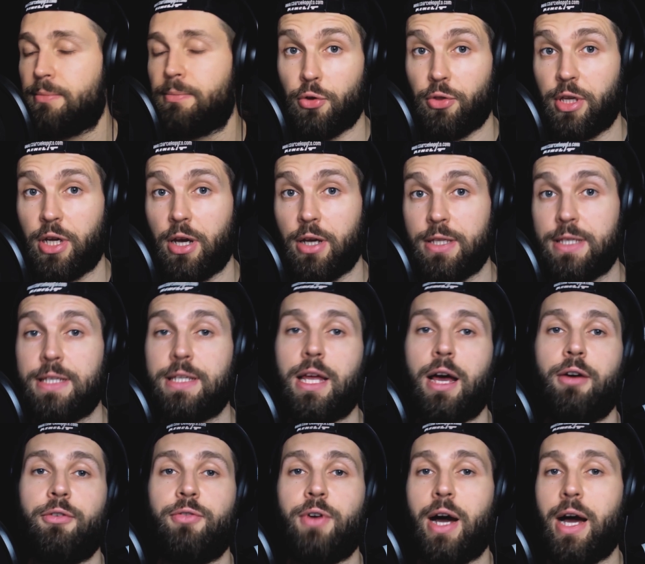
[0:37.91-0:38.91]
So the good
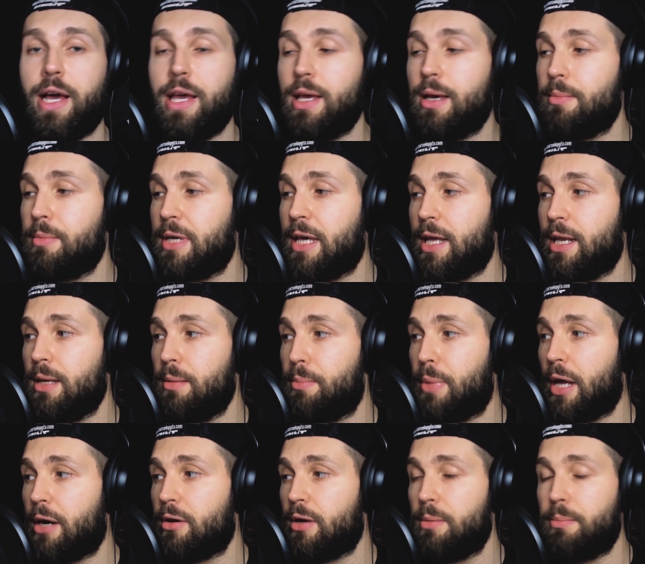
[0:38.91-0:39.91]
stuff, I am getting
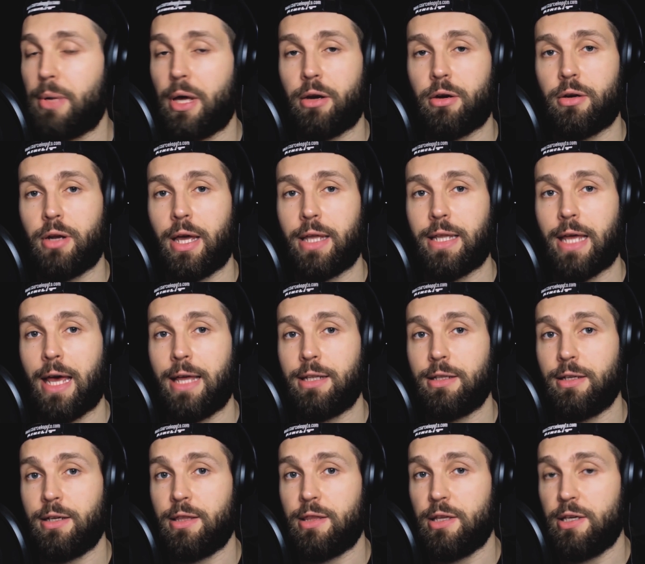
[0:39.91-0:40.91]
better and better at
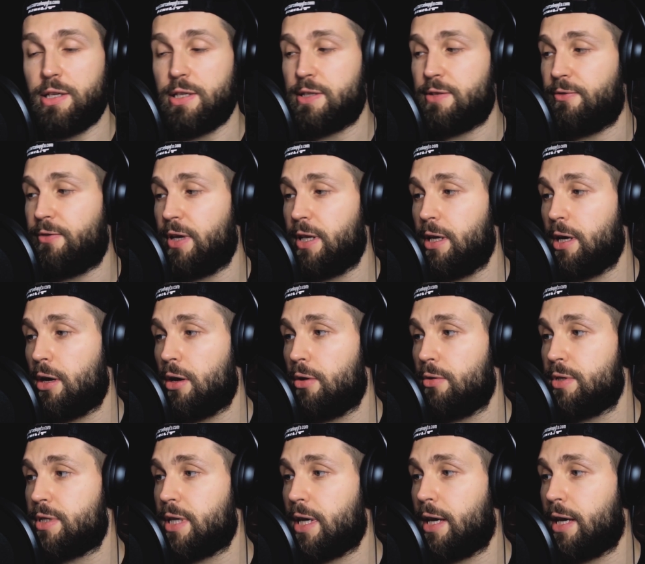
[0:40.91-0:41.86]
handling these videos